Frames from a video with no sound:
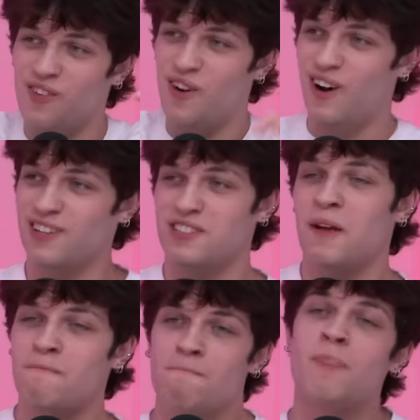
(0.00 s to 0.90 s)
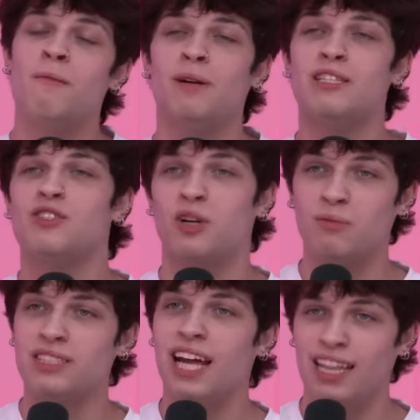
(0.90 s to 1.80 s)
walls but it's a
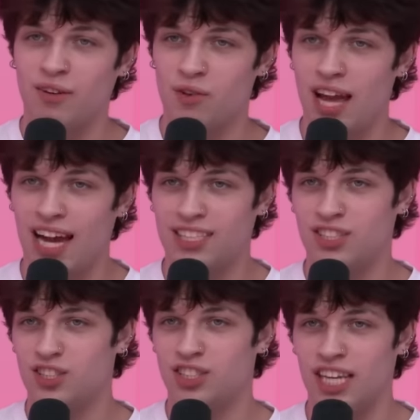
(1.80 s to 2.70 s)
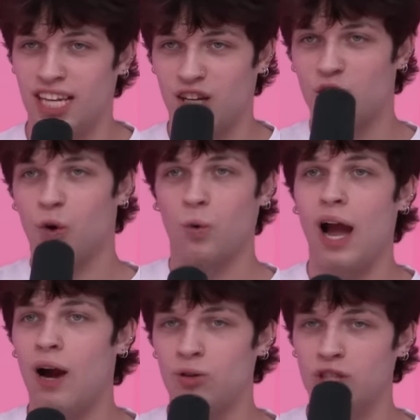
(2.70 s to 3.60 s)
thermostat that reacts to just like
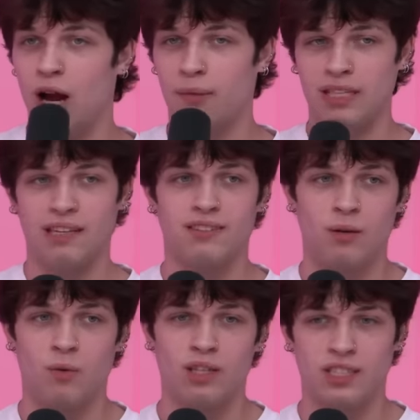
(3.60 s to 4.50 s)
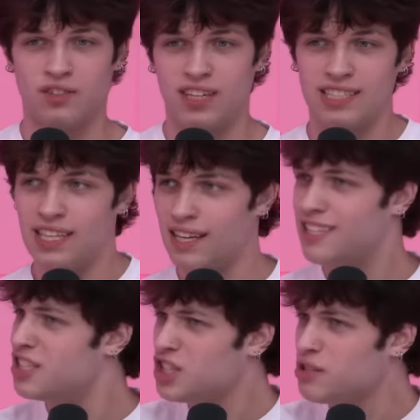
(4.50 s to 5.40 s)
crowd topic. Like if someone walks in there, is it
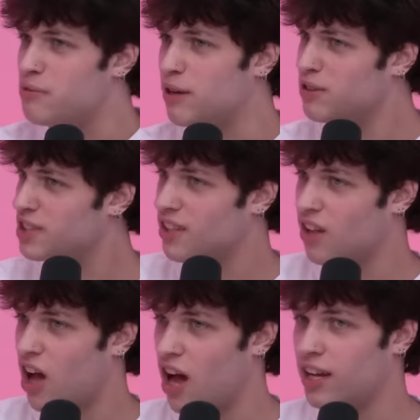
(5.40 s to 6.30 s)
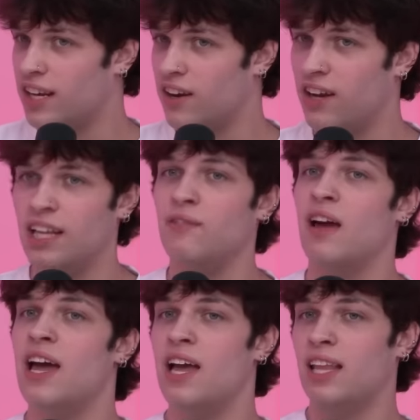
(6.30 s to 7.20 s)
is it just me or is it a little hot in here? And if
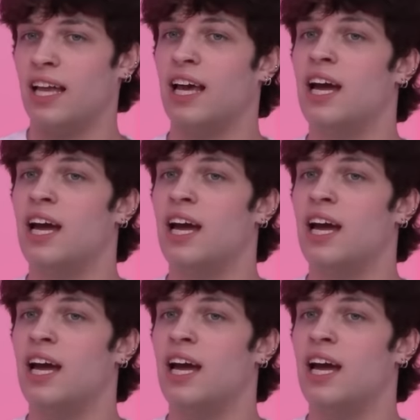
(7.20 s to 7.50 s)
like